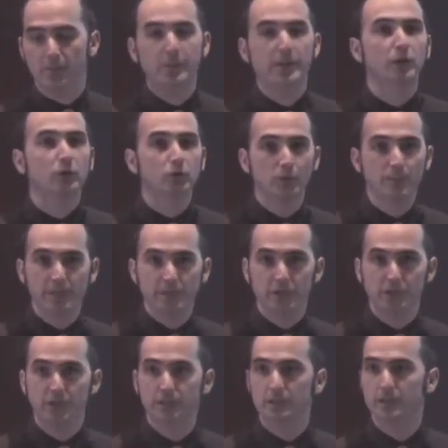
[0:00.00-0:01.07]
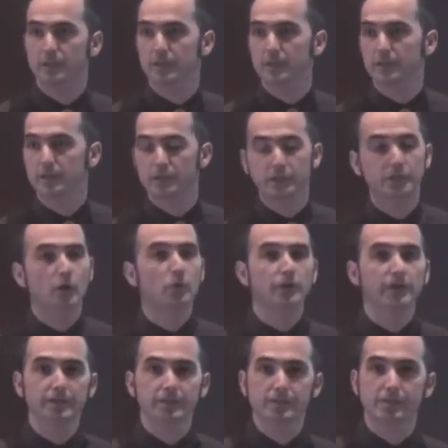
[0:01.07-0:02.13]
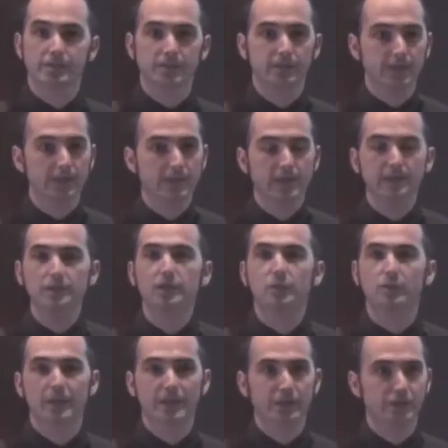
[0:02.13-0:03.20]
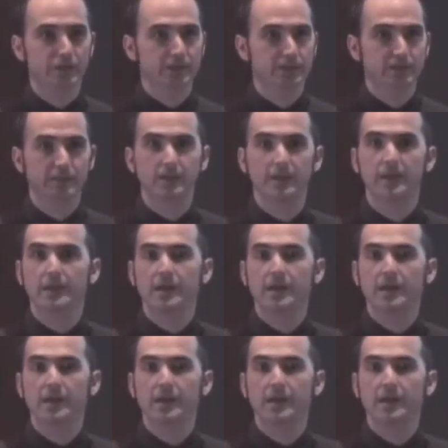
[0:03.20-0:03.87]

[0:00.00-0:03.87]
pilgrimage, yogas, uh, incubations,